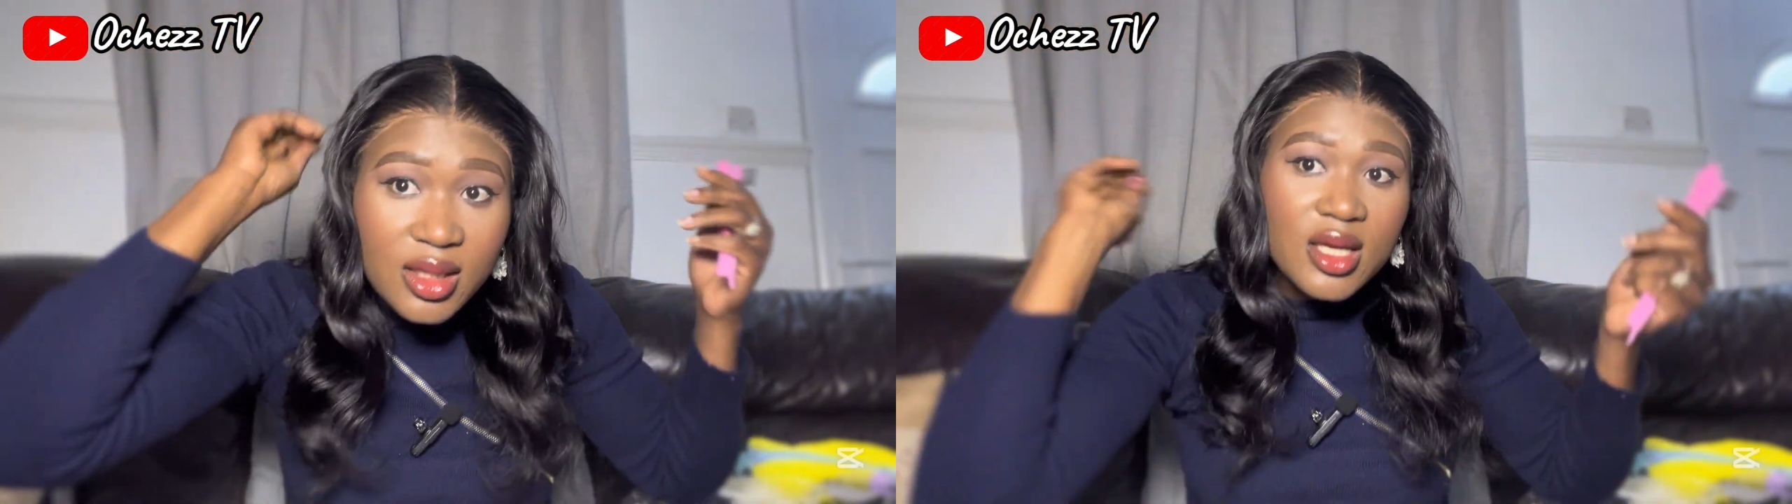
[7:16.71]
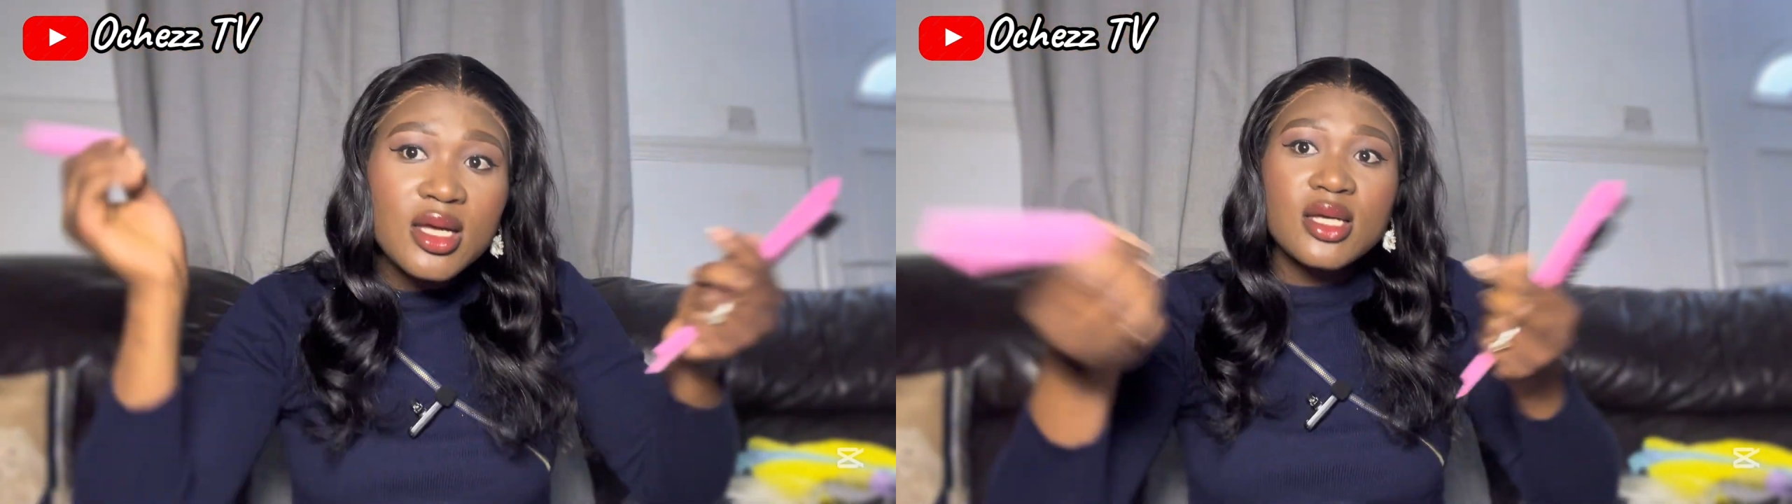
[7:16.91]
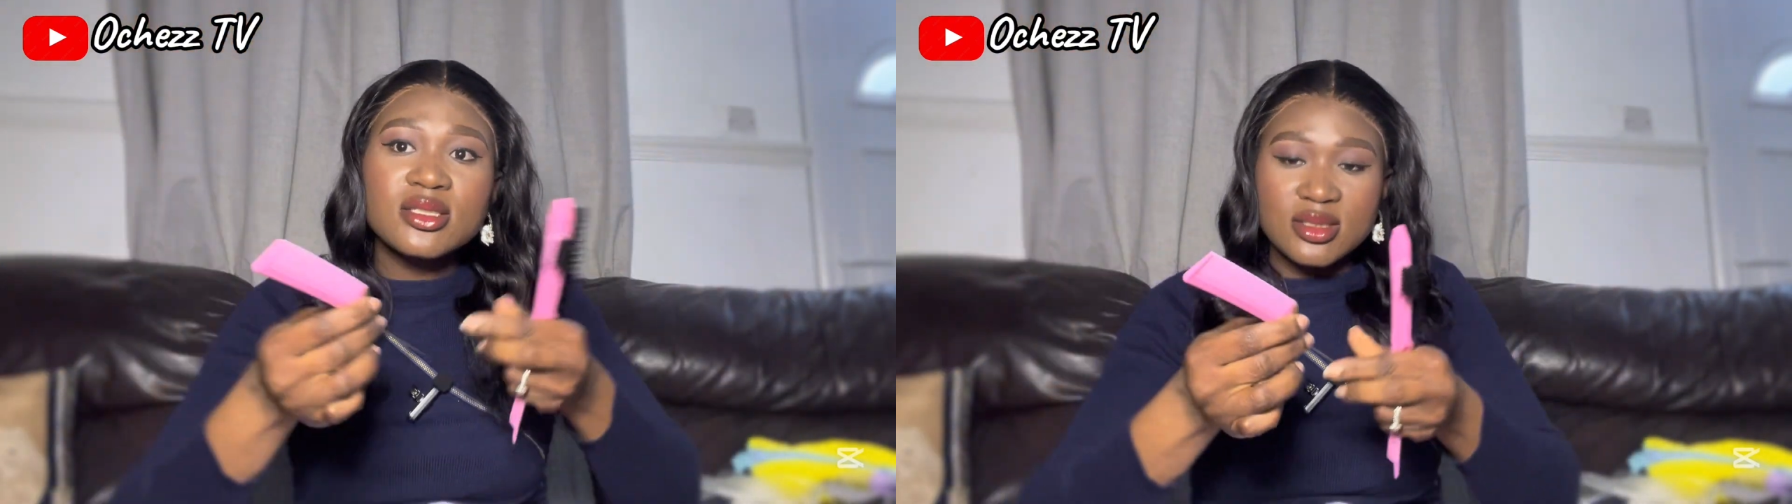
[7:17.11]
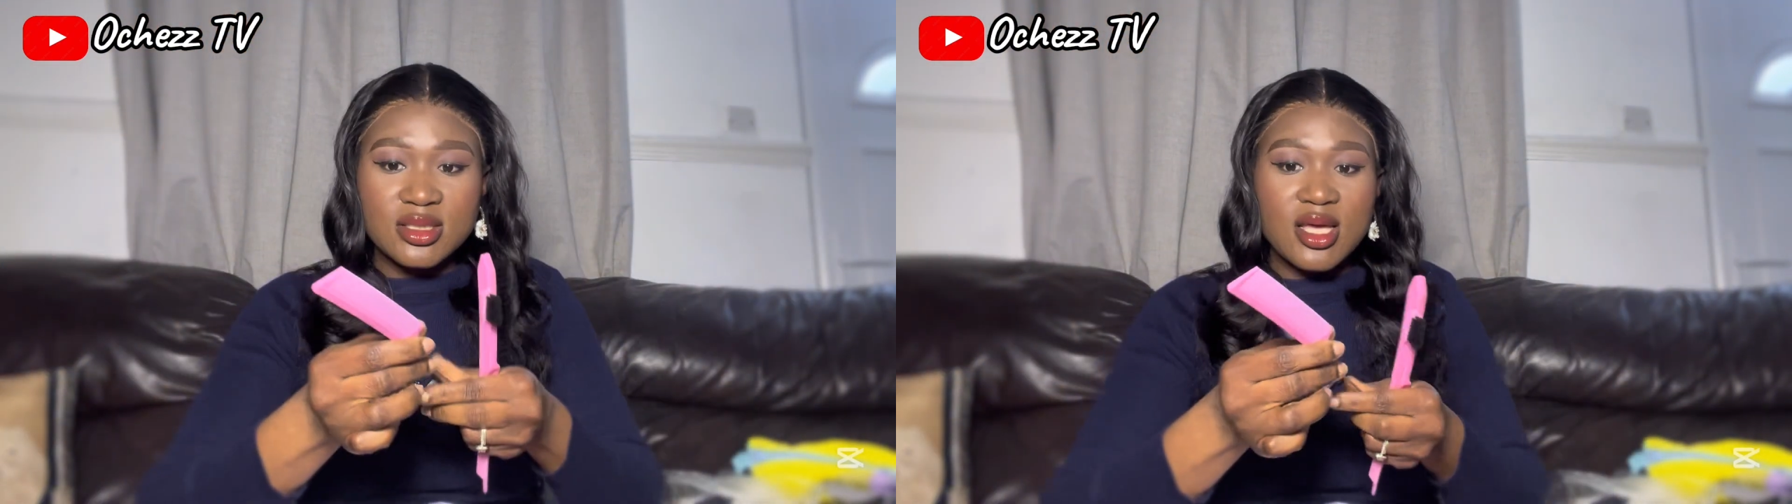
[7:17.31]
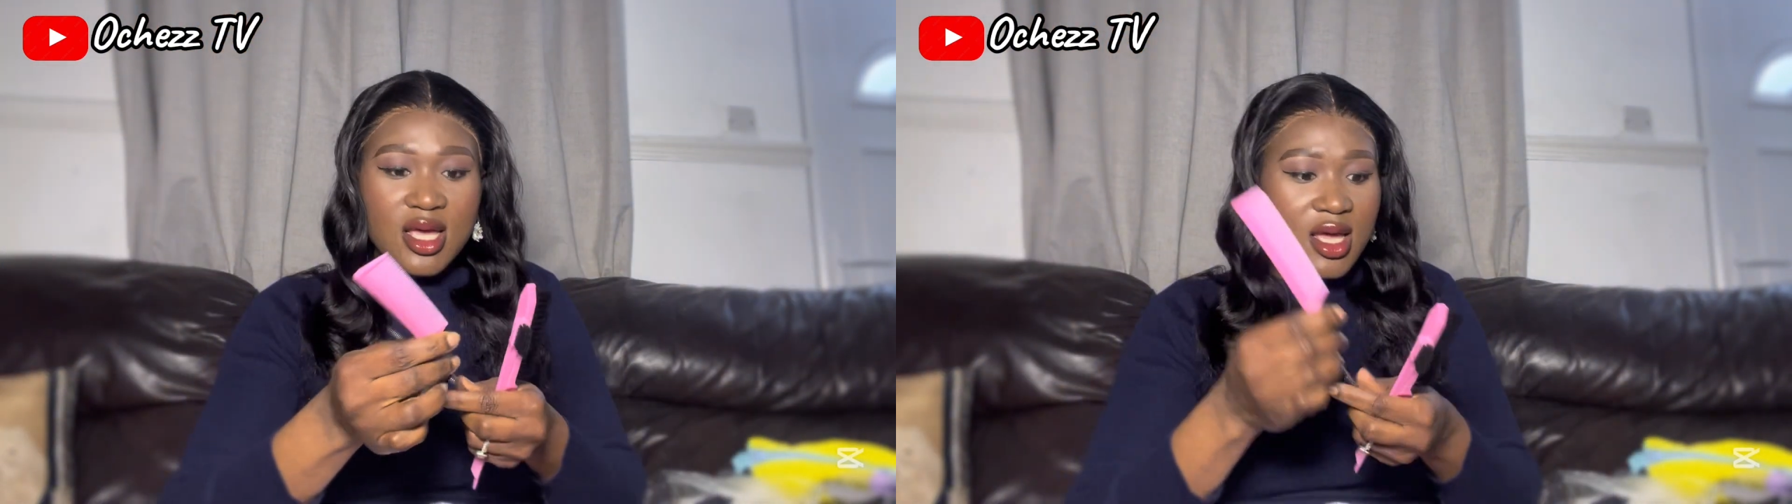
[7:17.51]

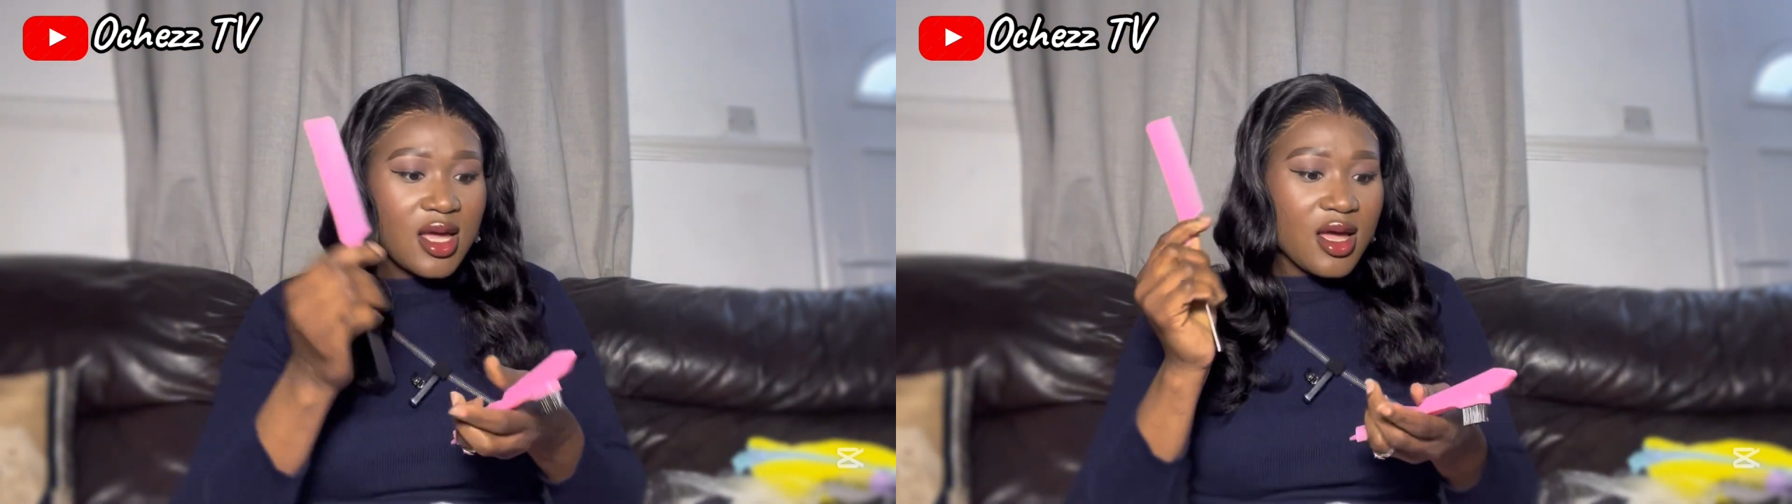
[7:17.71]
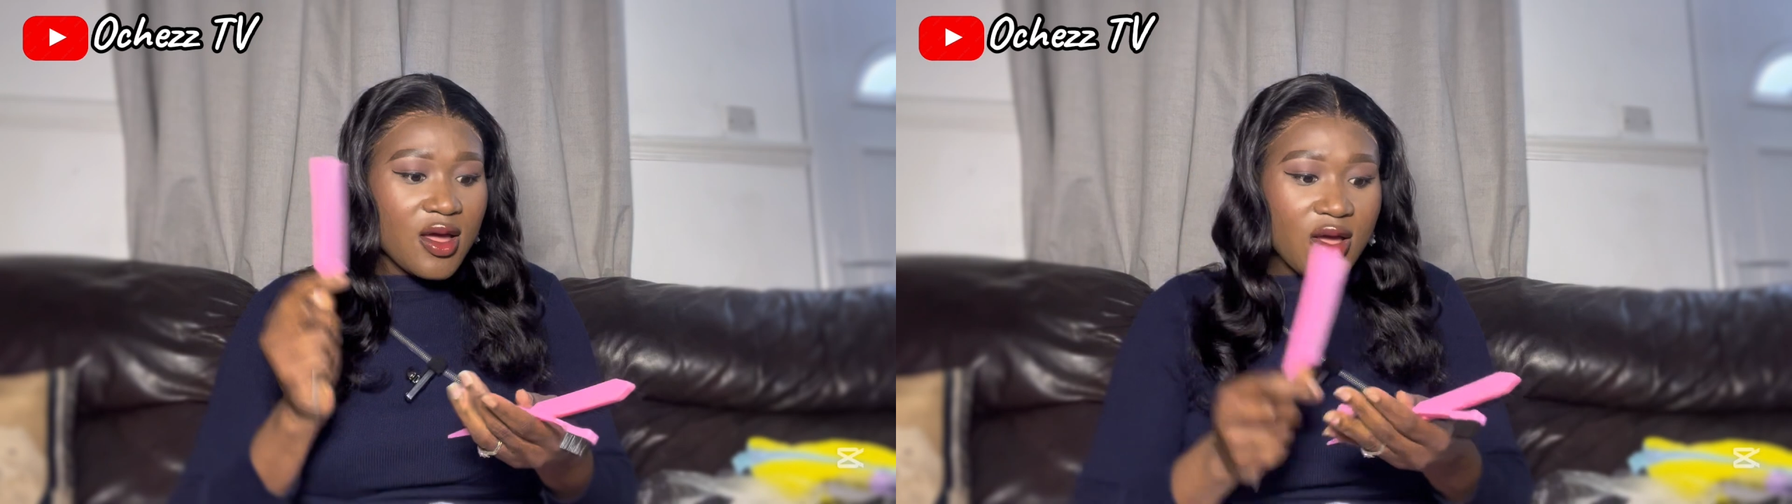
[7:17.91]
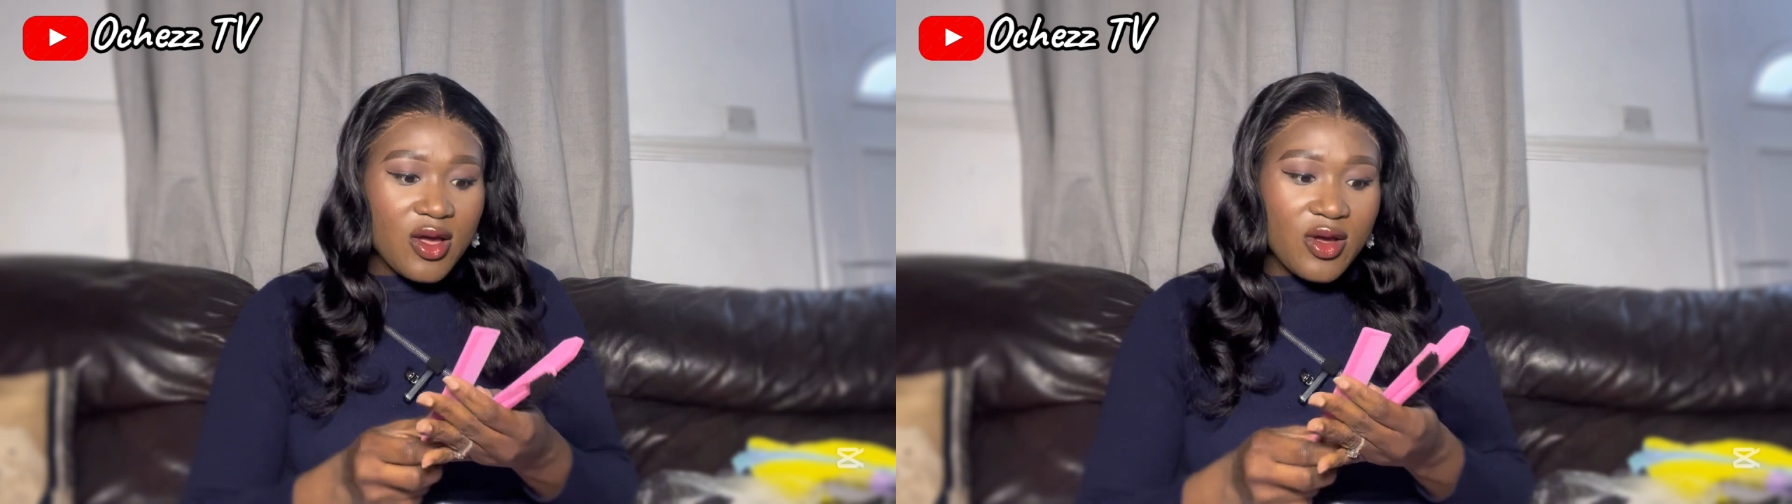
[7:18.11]
that.